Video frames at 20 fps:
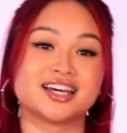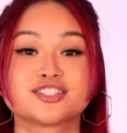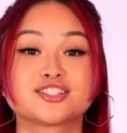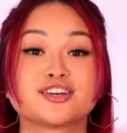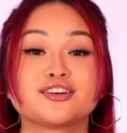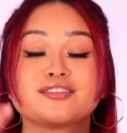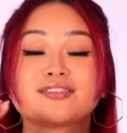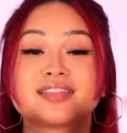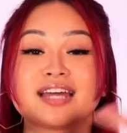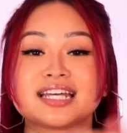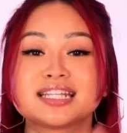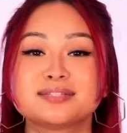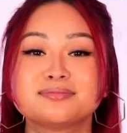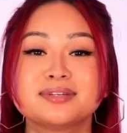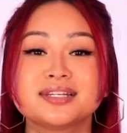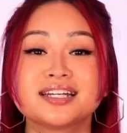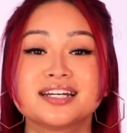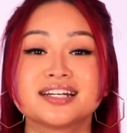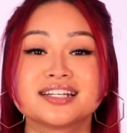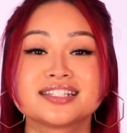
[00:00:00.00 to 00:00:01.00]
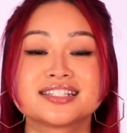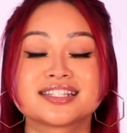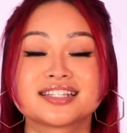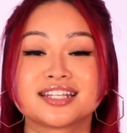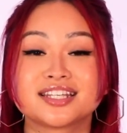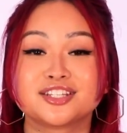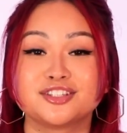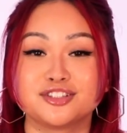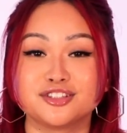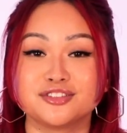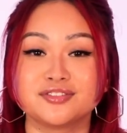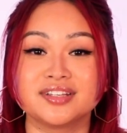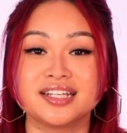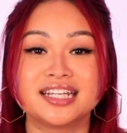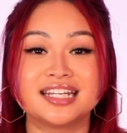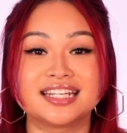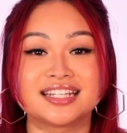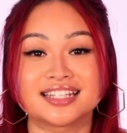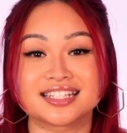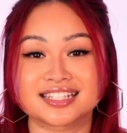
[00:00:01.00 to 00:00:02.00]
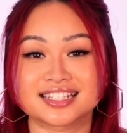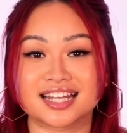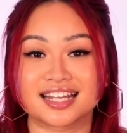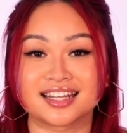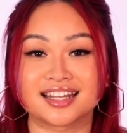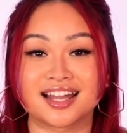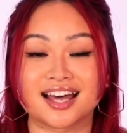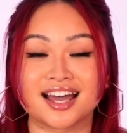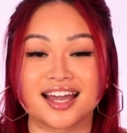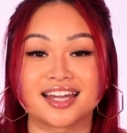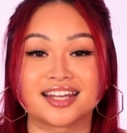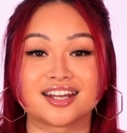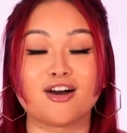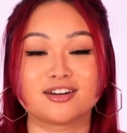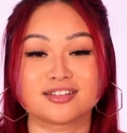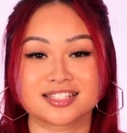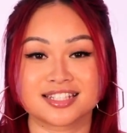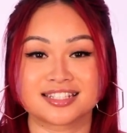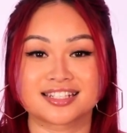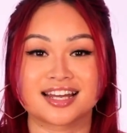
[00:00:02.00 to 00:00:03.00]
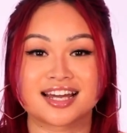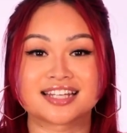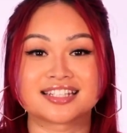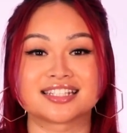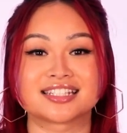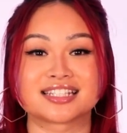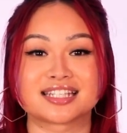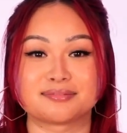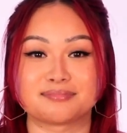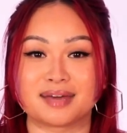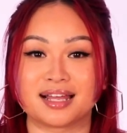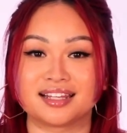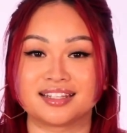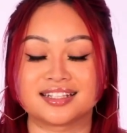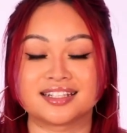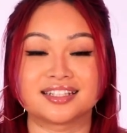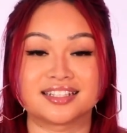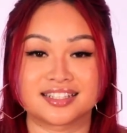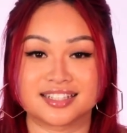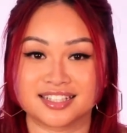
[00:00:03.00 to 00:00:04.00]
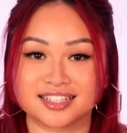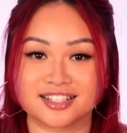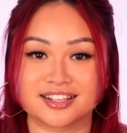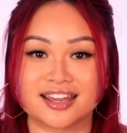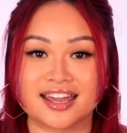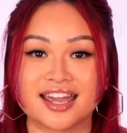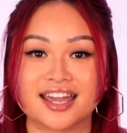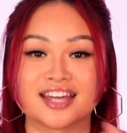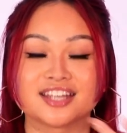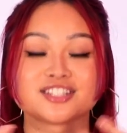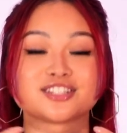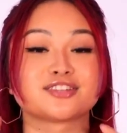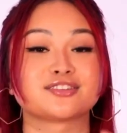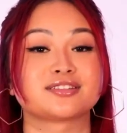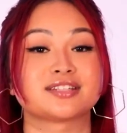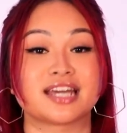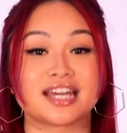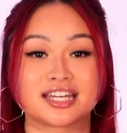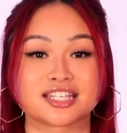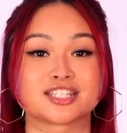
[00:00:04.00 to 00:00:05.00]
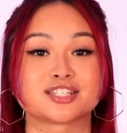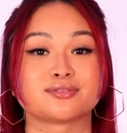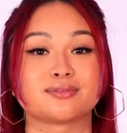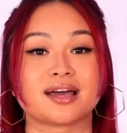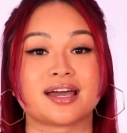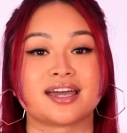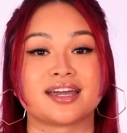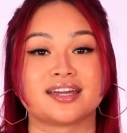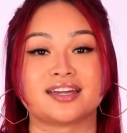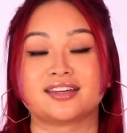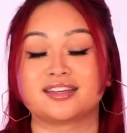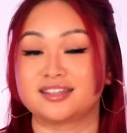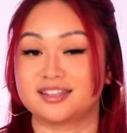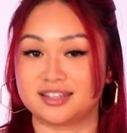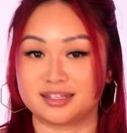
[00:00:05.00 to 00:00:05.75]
So that's because the UV in the sunlight oxidizes the melanin in your hair, so it takes away